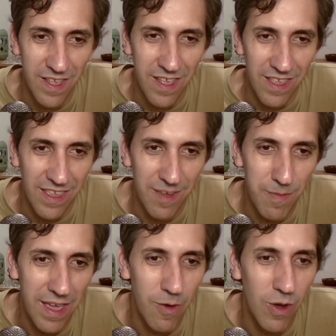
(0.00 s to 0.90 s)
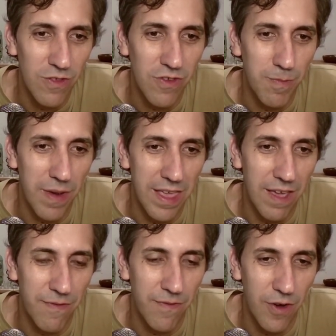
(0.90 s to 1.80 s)
He may want to play
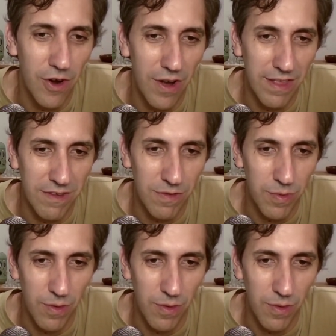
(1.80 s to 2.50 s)
f4 and just